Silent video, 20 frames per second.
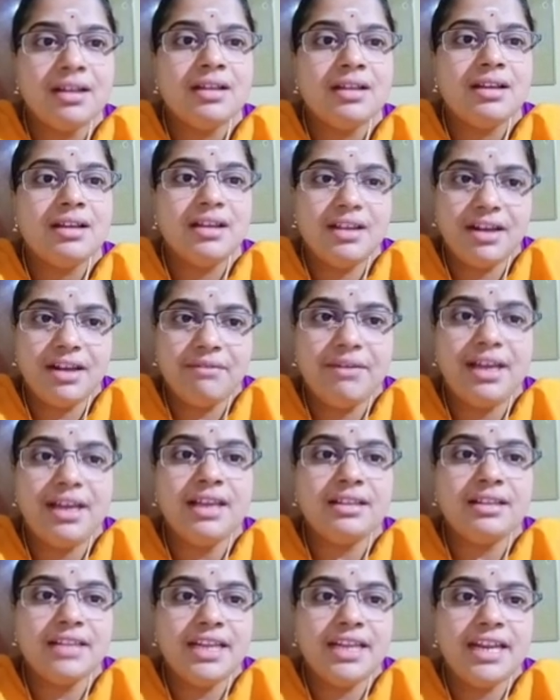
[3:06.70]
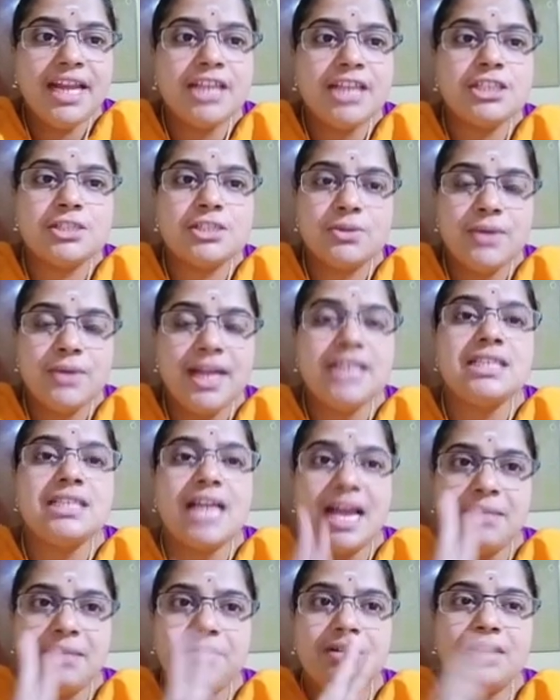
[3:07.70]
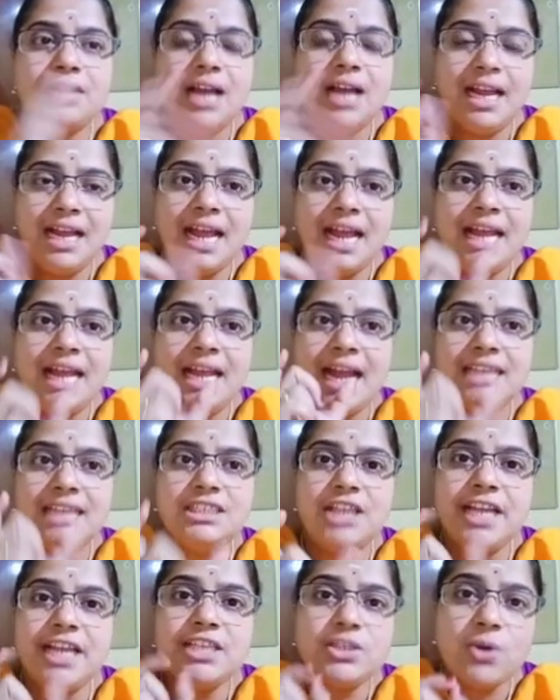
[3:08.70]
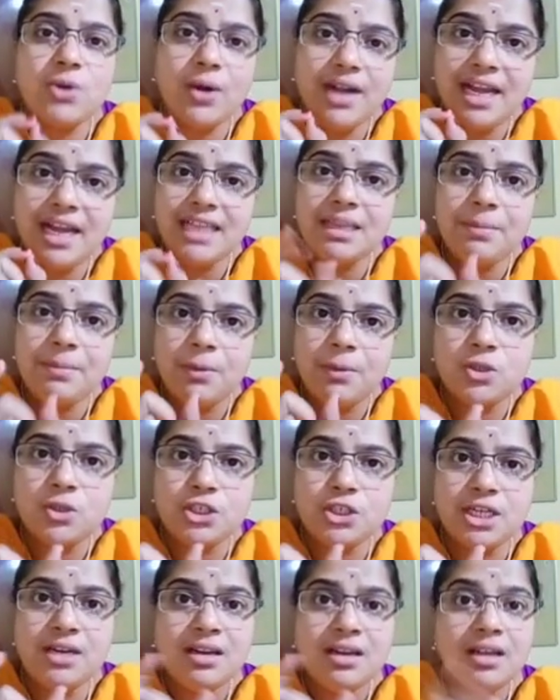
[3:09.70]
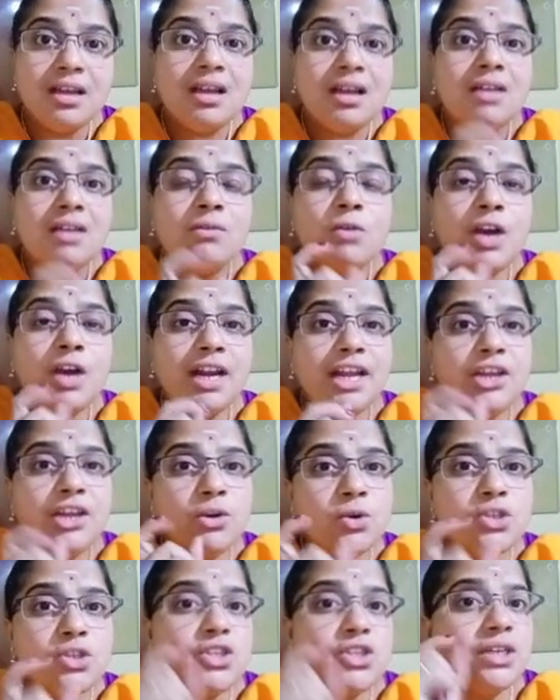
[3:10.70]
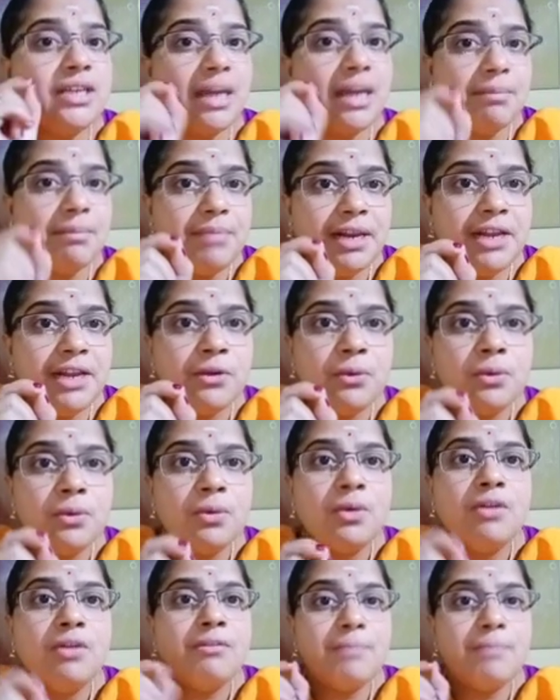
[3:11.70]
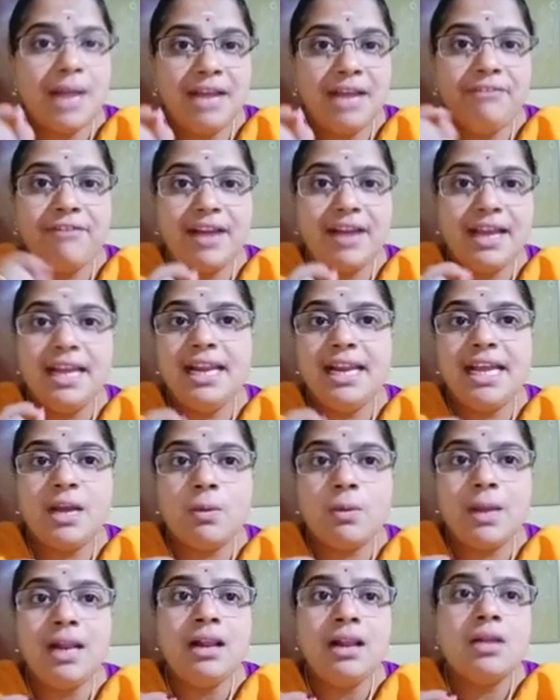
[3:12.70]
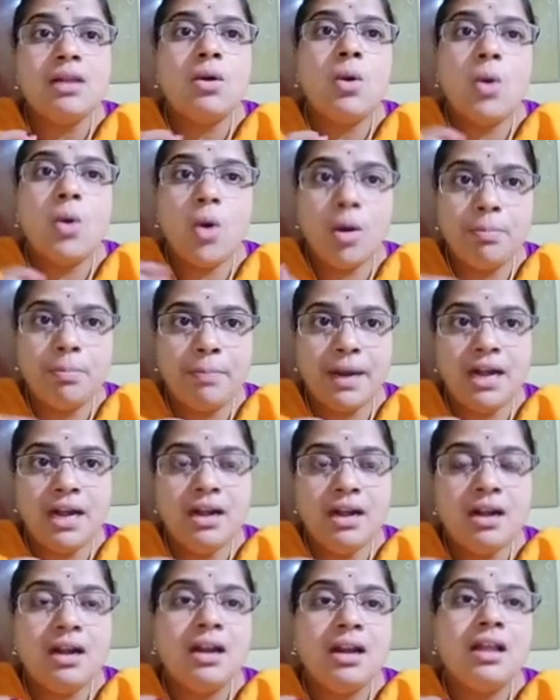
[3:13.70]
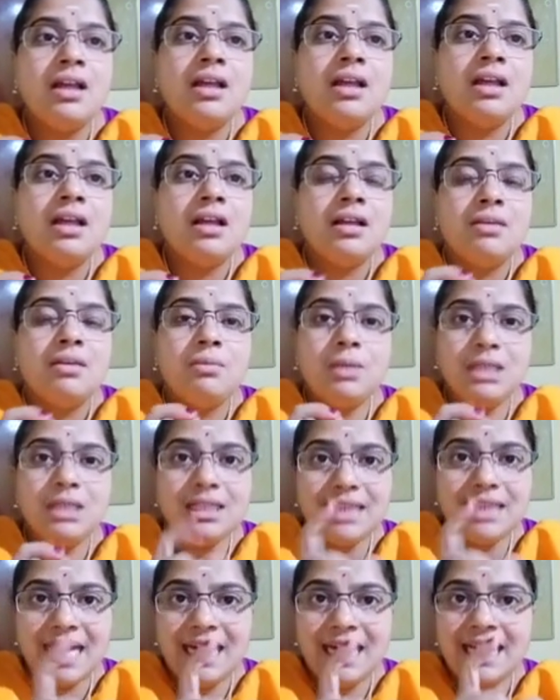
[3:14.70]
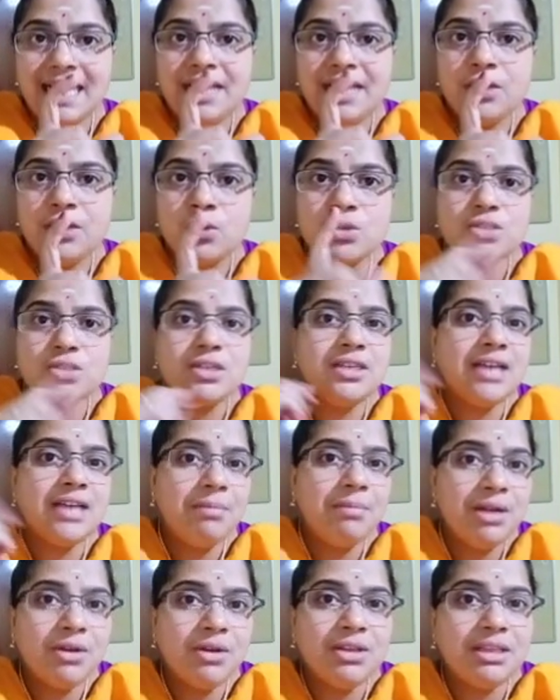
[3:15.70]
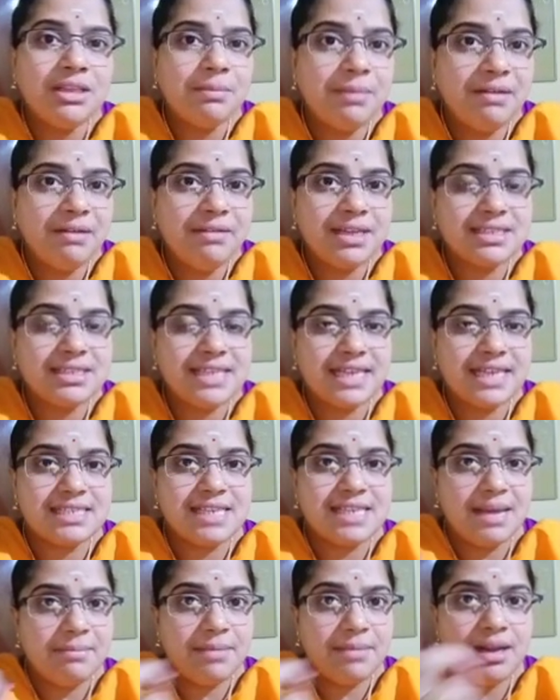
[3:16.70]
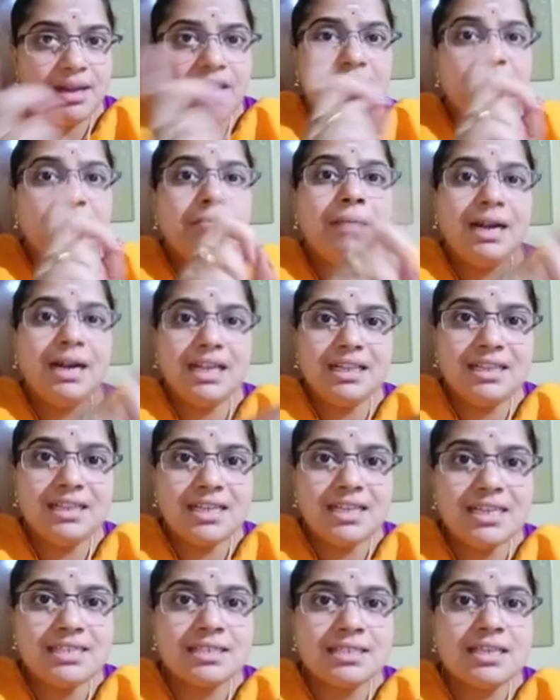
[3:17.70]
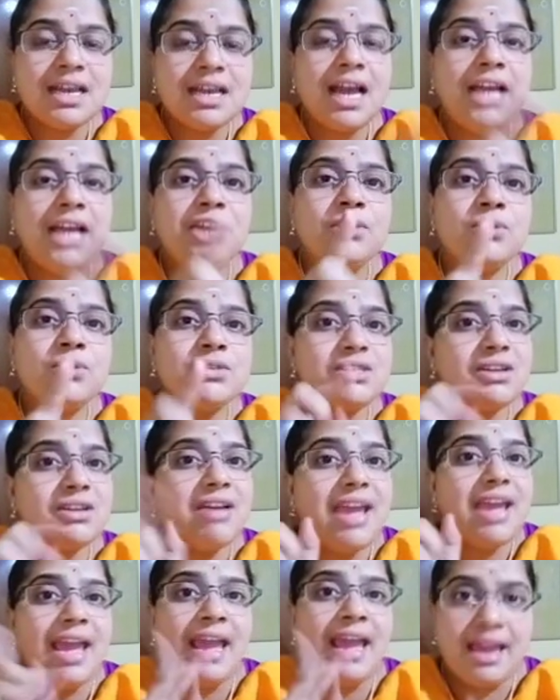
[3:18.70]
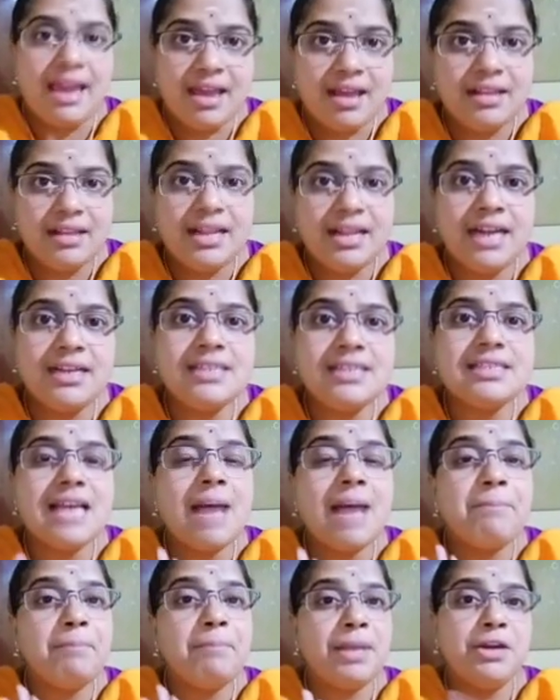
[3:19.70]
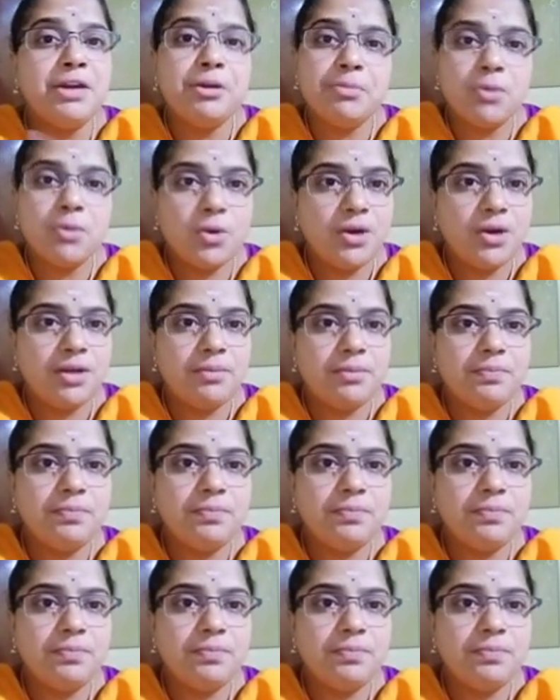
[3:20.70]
Ravi, Dinesh, Suresh. I had changed only the portion where I used W. My file equal open. Within that I used W in the previous example. But in this I used A. That is append mode.